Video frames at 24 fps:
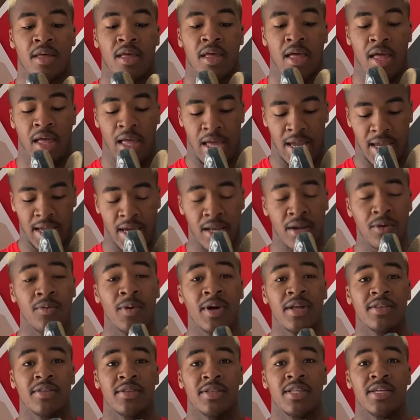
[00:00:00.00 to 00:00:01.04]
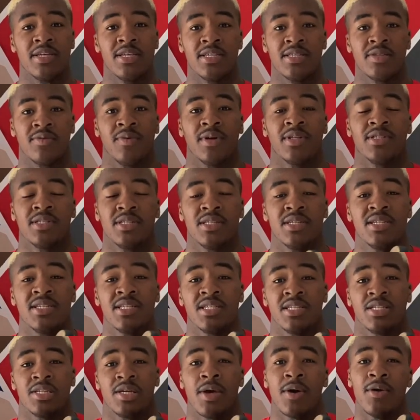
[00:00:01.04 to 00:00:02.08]
I kind of went these went to these
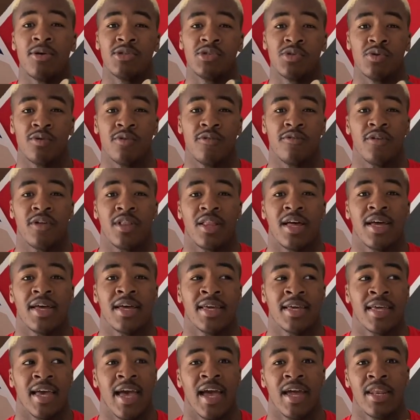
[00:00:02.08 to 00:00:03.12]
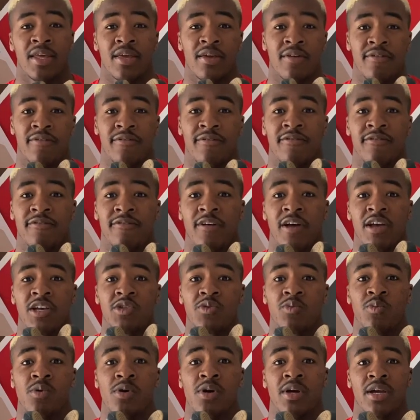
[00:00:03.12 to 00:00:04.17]
as a go-to for like any
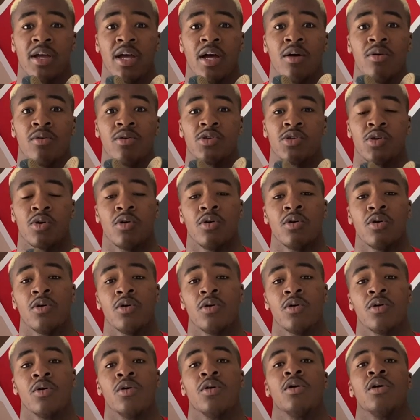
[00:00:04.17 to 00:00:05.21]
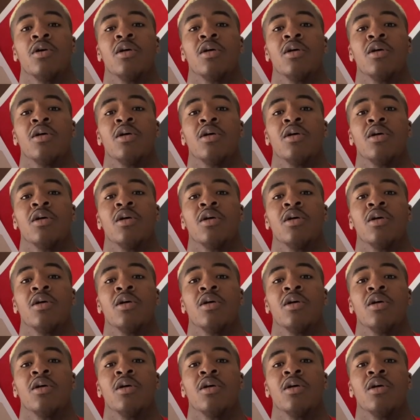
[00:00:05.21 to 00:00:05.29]
fast workouts or